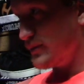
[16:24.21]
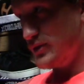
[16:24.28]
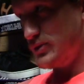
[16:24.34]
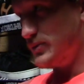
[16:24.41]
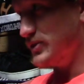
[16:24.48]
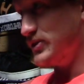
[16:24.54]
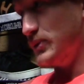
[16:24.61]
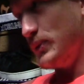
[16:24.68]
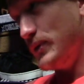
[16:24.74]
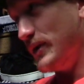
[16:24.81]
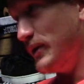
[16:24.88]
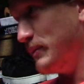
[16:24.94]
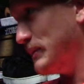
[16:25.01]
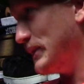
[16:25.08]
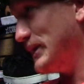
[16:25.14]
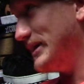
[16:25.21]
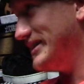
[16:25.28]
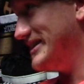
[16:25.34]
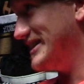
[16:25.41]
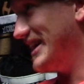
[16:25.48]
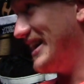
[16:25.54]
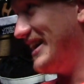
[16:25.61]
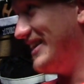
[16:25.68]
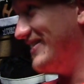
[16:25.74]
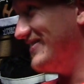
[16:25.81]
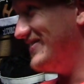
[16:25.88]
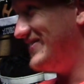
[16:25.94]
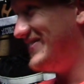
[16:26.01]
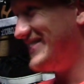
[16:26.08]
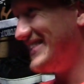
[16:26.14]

which was a well-paying job.